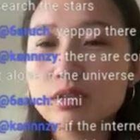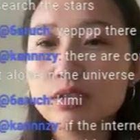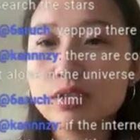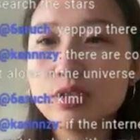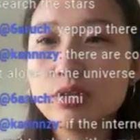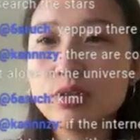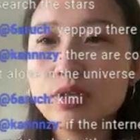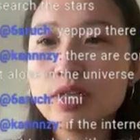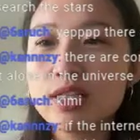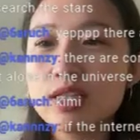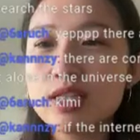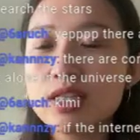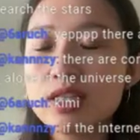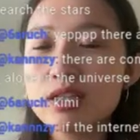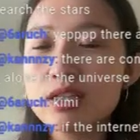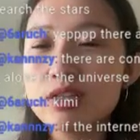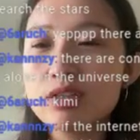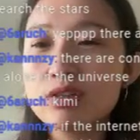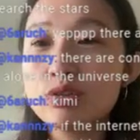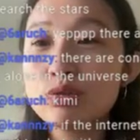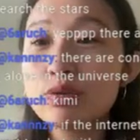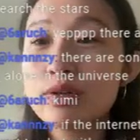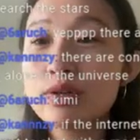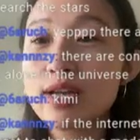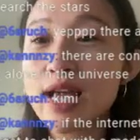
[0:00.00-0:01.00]
You can
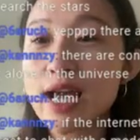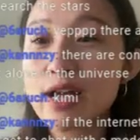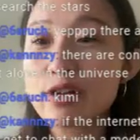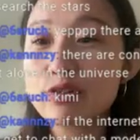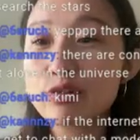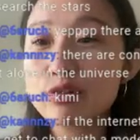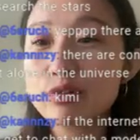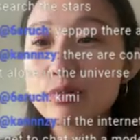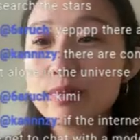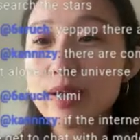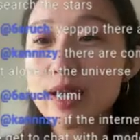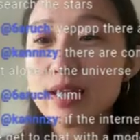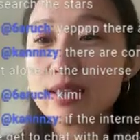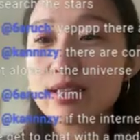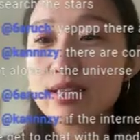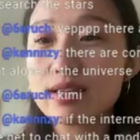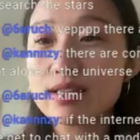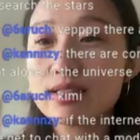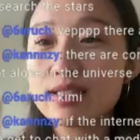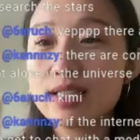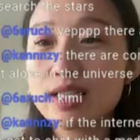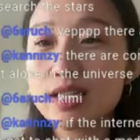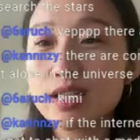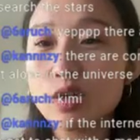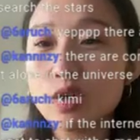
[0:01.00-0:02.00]
do a natural
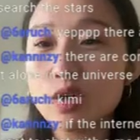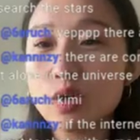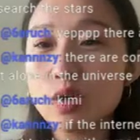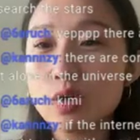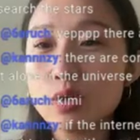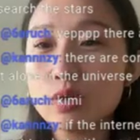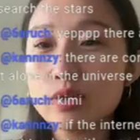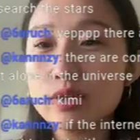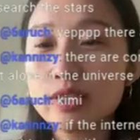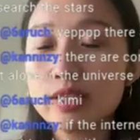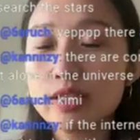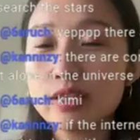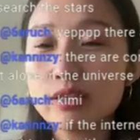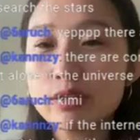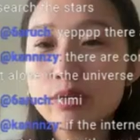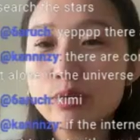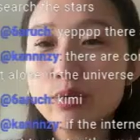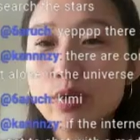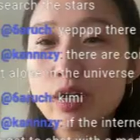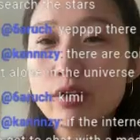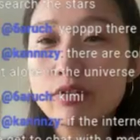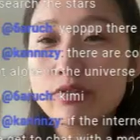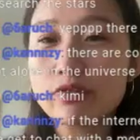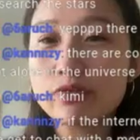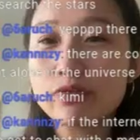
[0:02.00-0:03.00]
method. Dig a hole near a
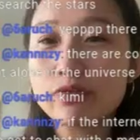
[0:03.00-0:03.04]
water